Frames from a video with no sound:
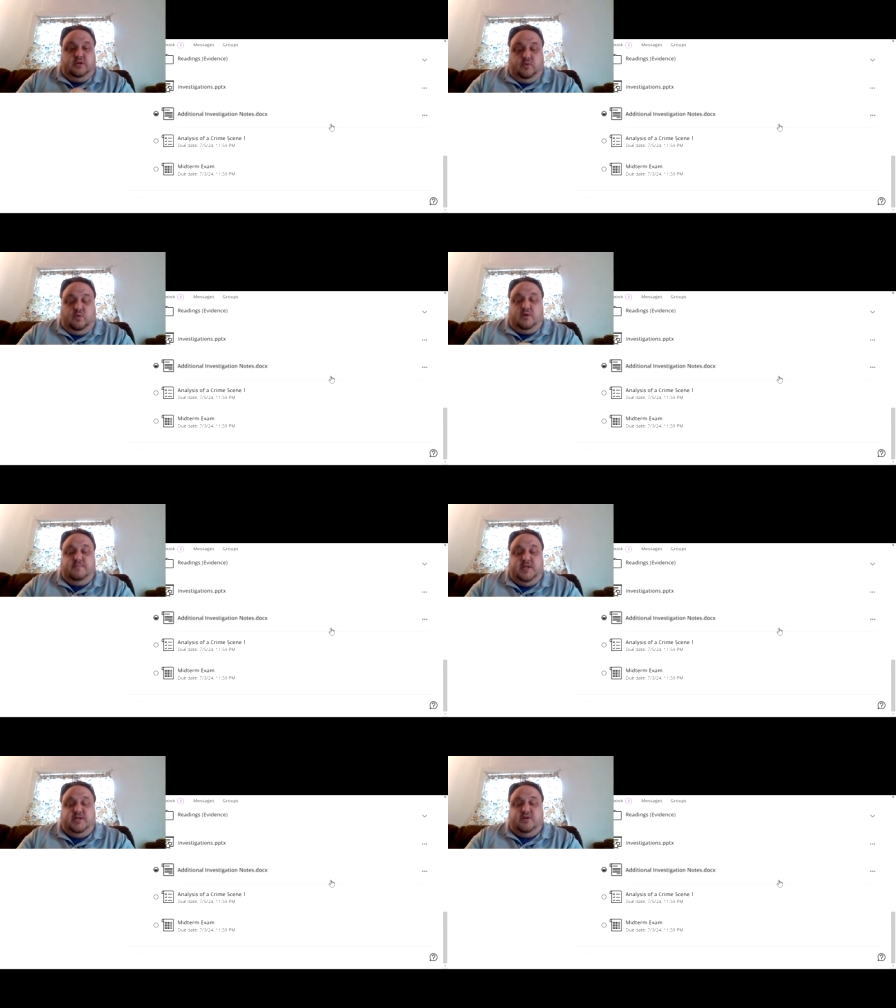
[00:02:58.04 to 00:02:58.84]
Your
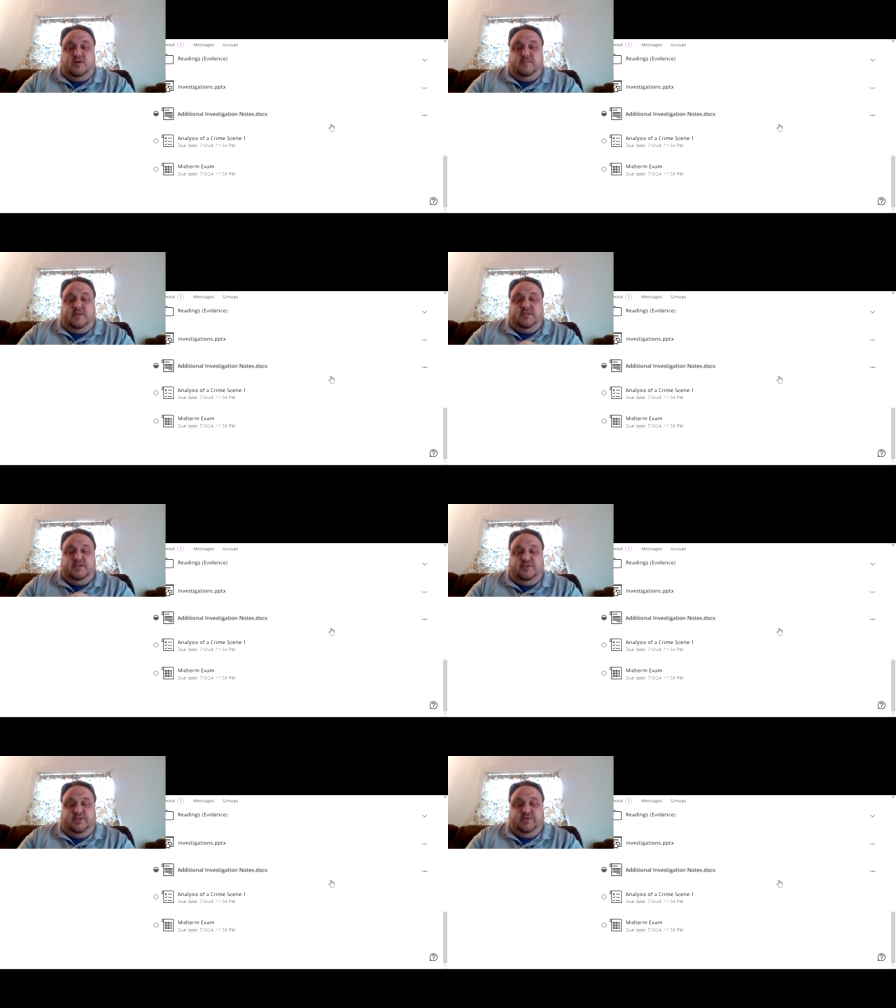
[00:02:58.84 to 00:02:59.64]
midterm
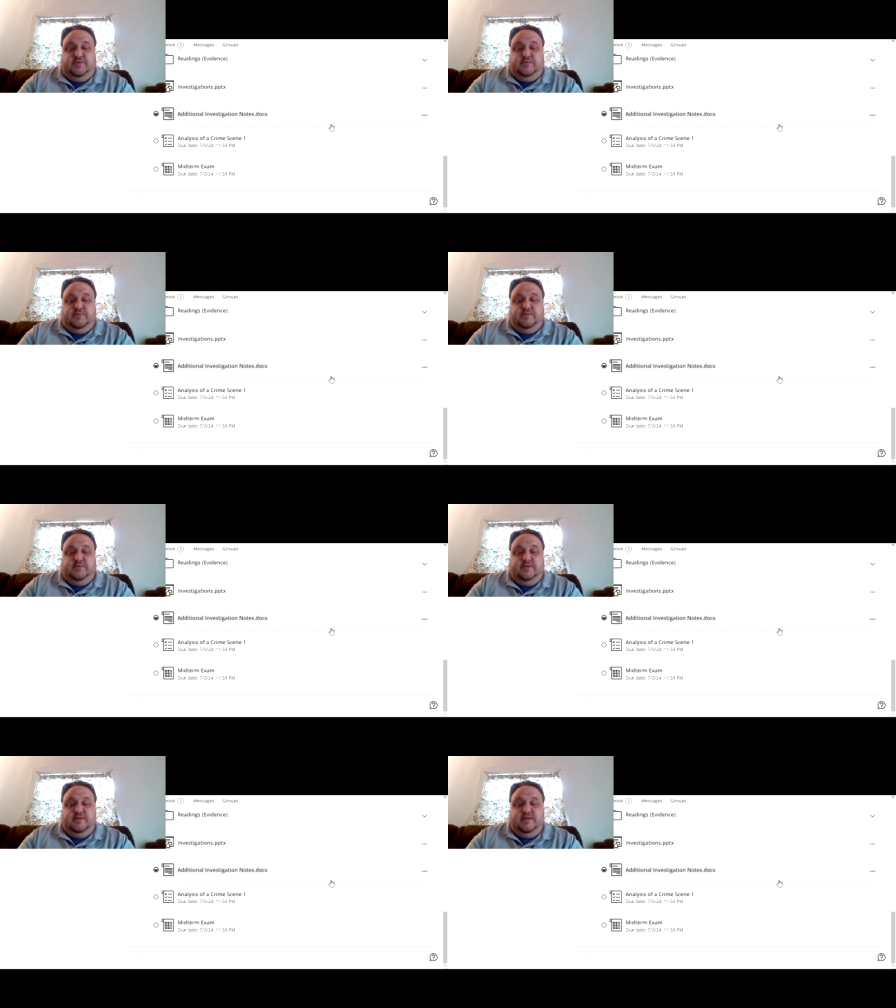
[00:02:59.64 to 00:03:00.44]
is due
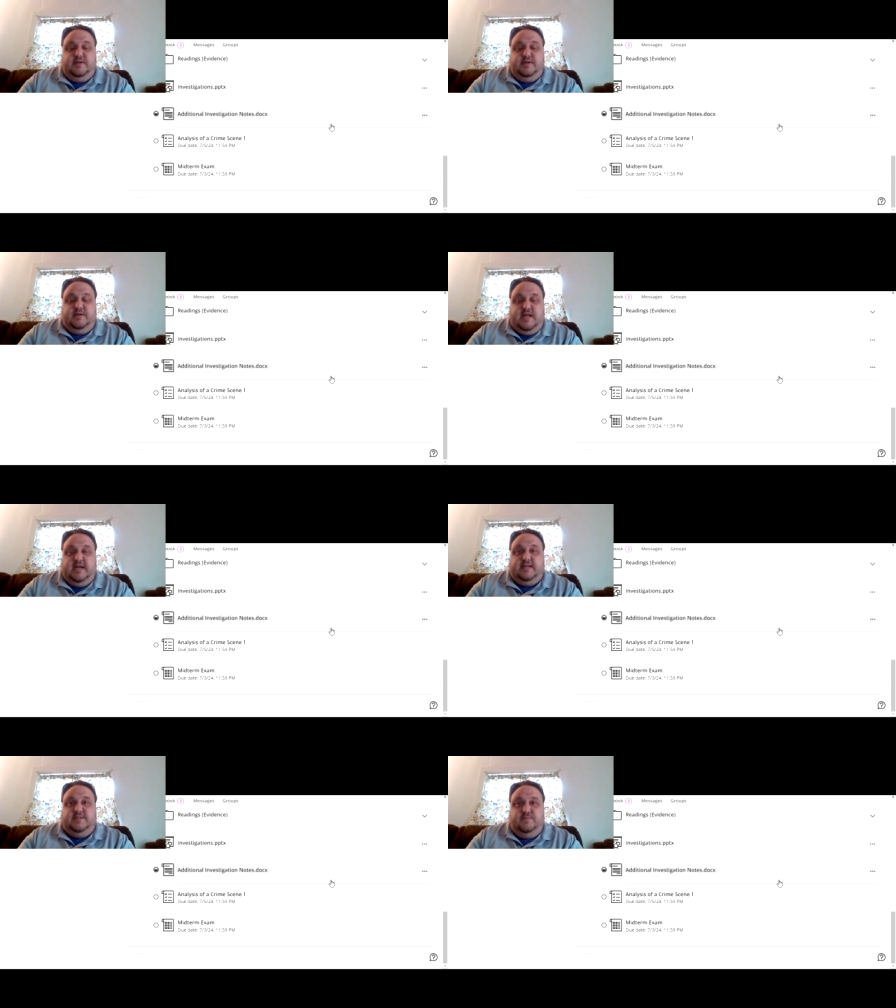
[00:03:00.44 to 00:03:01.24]

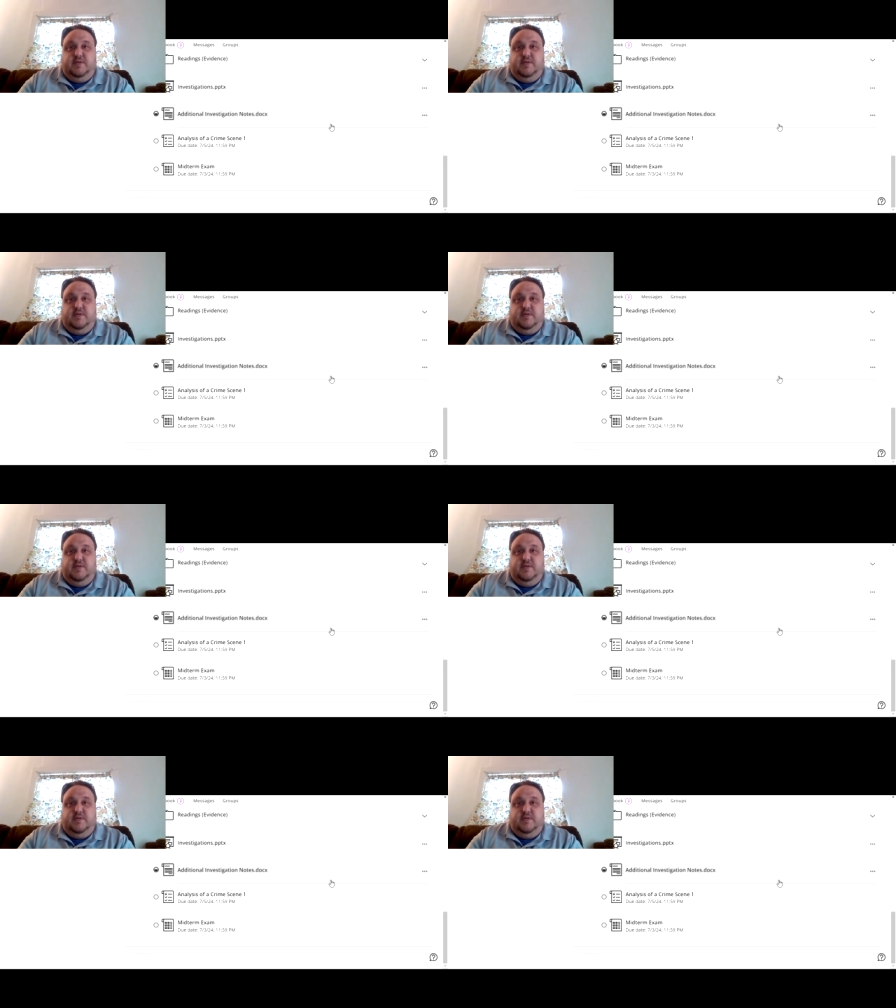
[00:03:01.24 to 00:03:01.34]
next